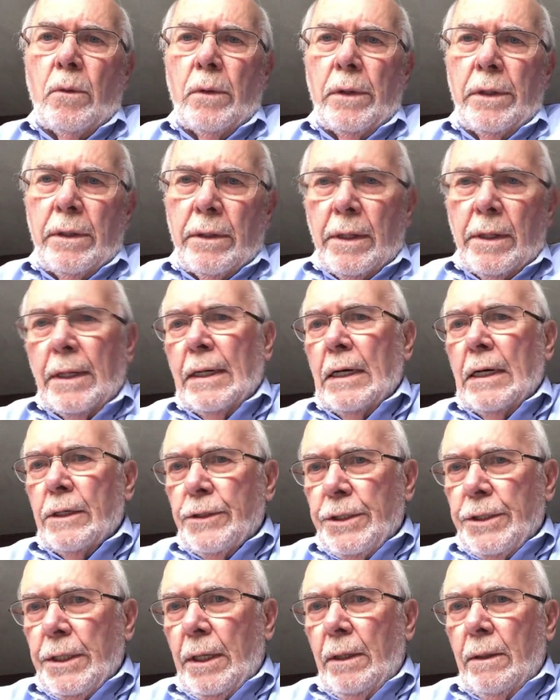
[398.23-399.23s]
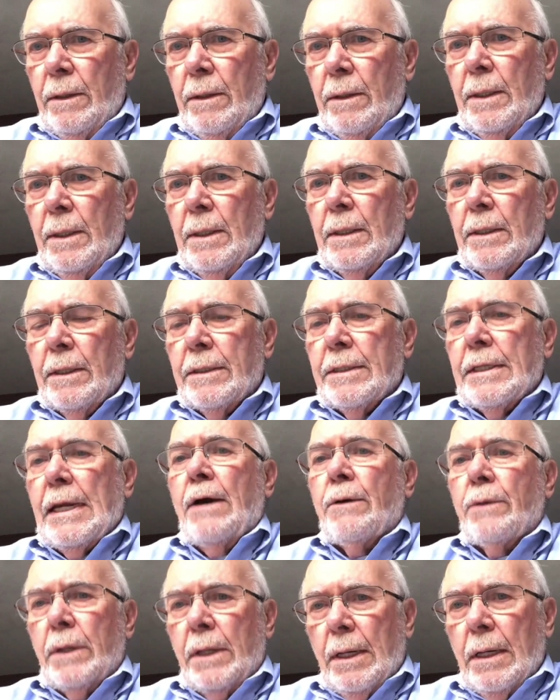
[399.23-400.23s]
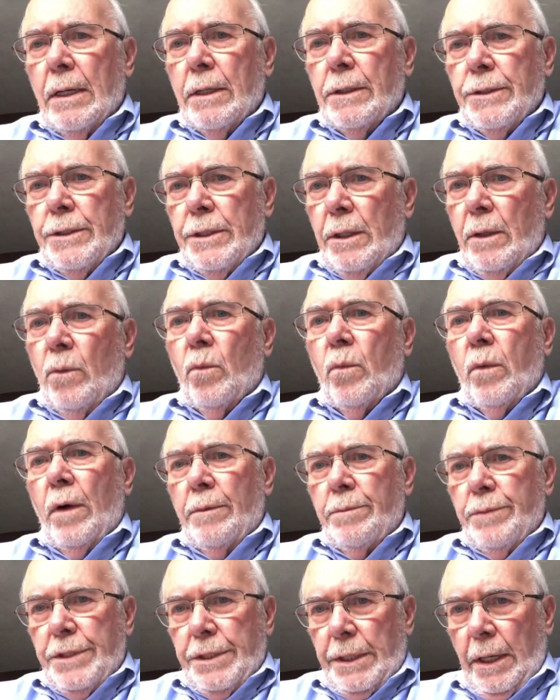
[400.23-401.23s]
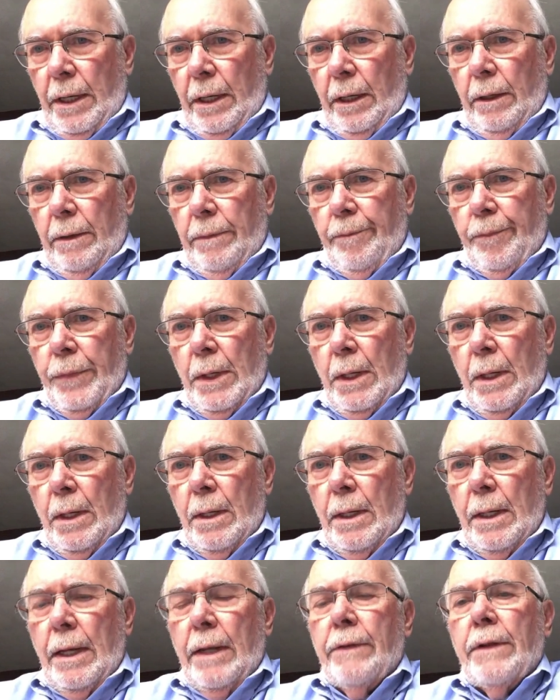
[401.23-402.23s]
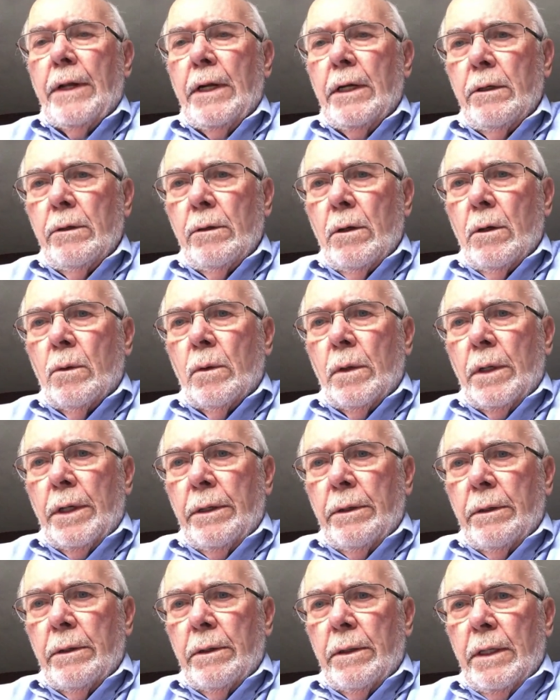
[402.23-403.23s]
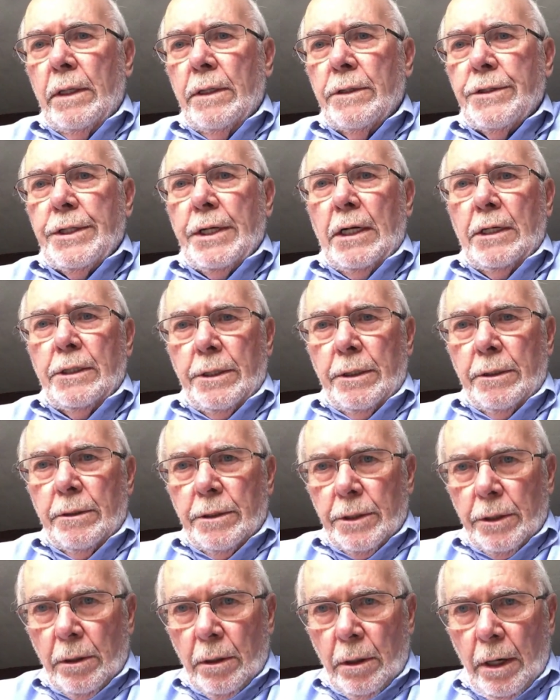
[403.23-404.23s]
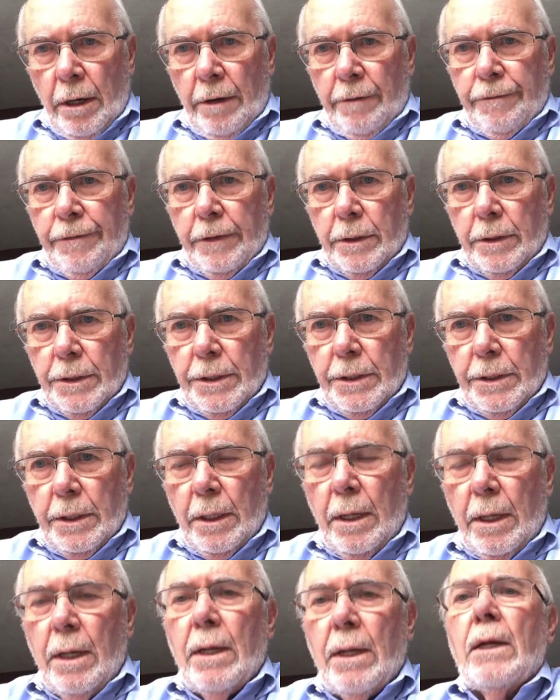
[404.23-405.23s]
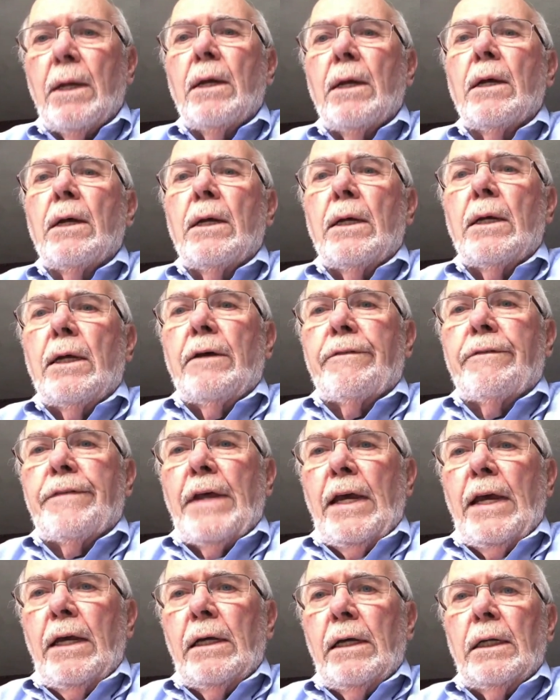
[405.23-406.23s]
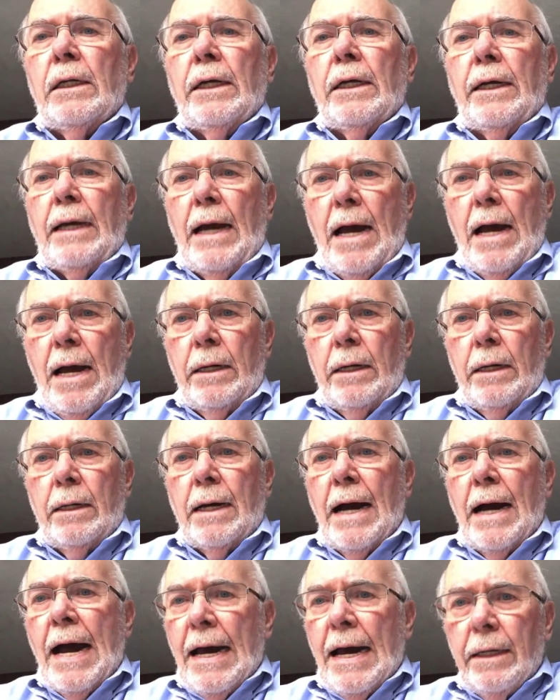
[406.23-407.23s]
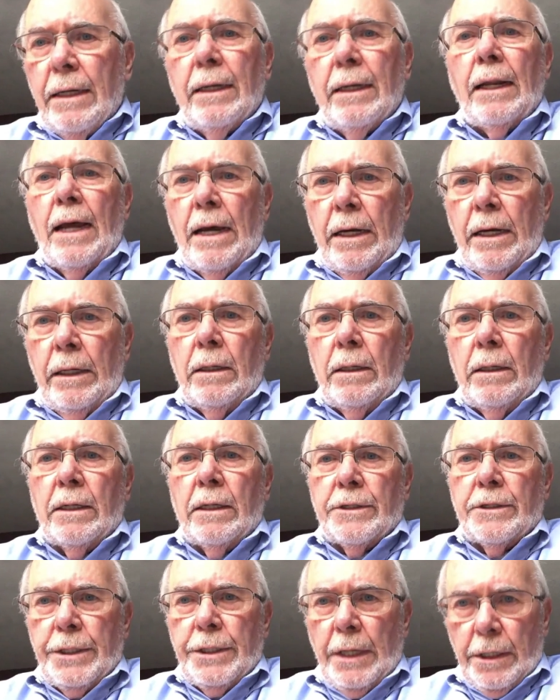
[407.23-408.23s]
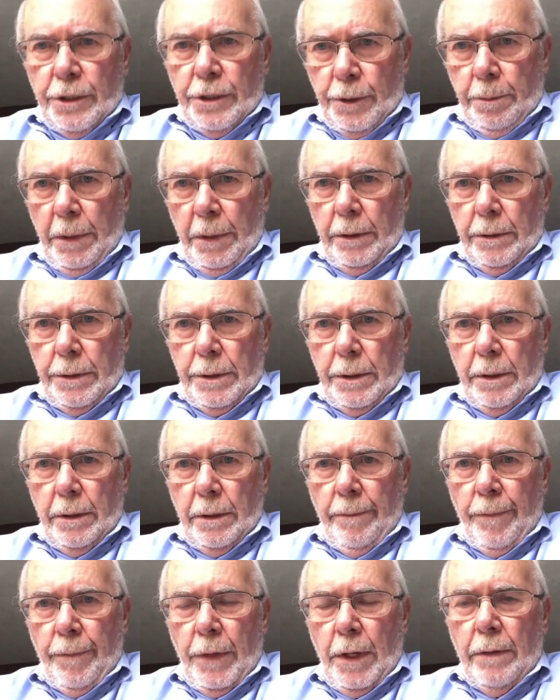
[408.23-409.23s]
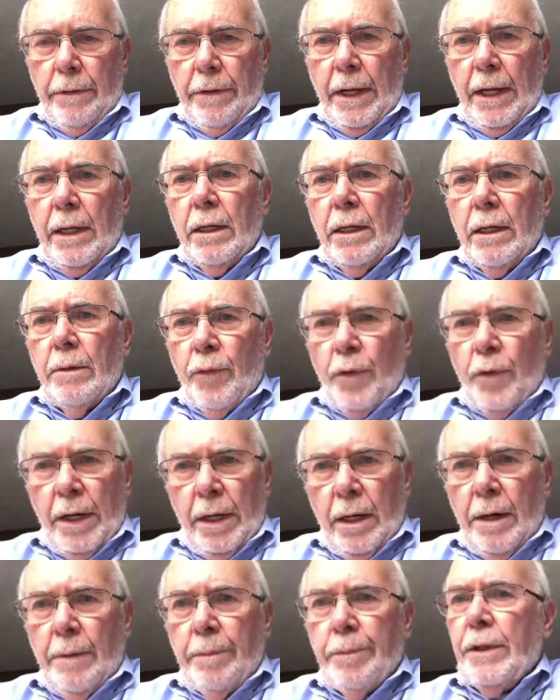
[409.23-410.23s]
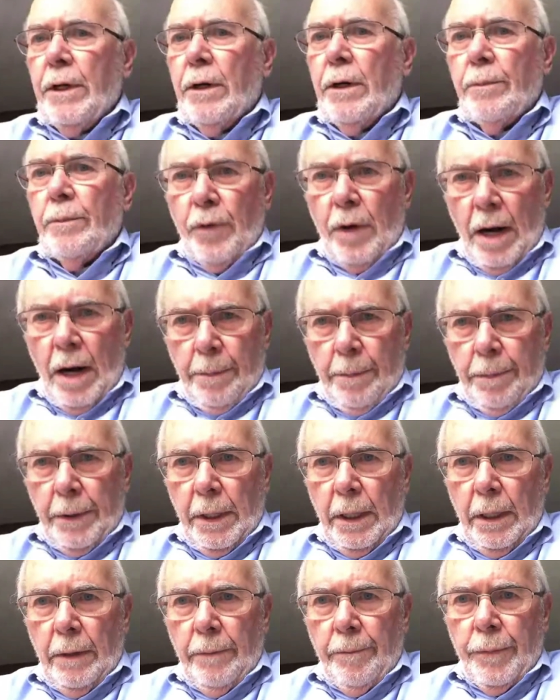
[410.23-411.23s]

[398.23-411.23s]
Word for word: under the Hudson, the town of Hudson website, and then you go under the assessor's office, if they yep. click on online assessments, they can bring up their property